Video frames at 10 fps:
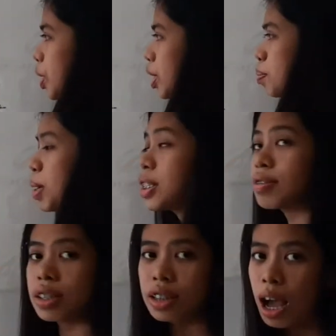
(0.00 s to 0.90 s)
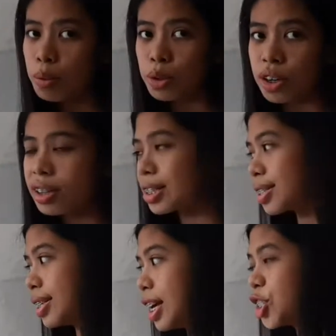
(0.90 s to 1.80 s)
and the base of the tower,
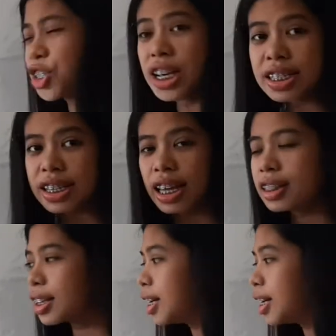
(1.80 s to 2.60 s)
that's the adjacent,